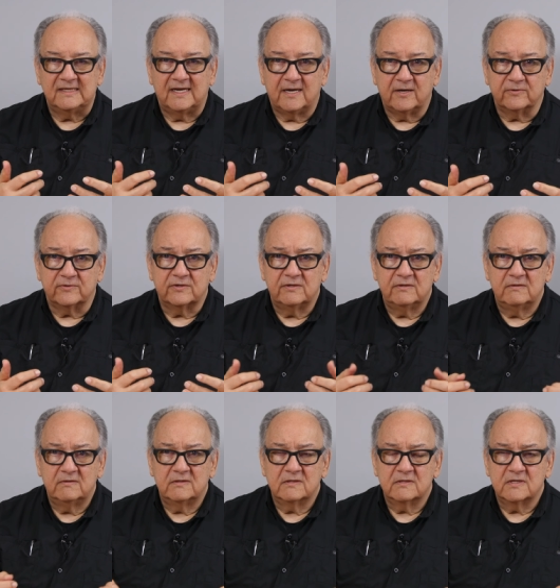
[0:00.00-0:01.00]
Ouch.
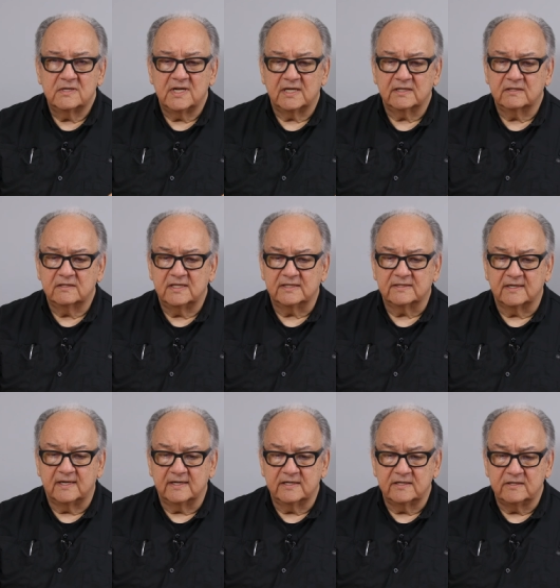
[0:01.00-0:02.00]
Not, that's
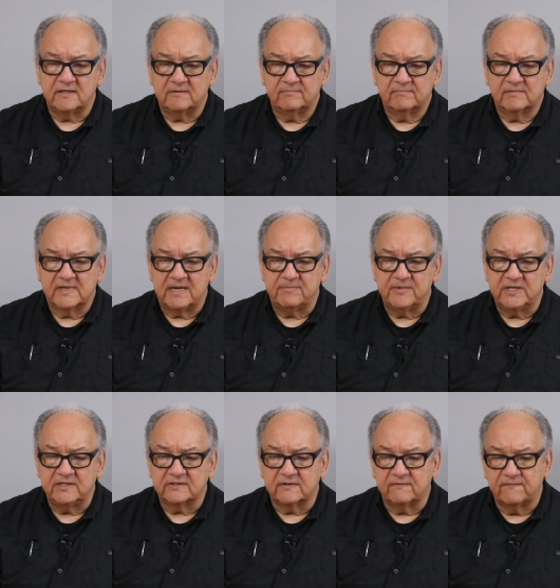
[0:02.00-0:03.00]
not good. That means the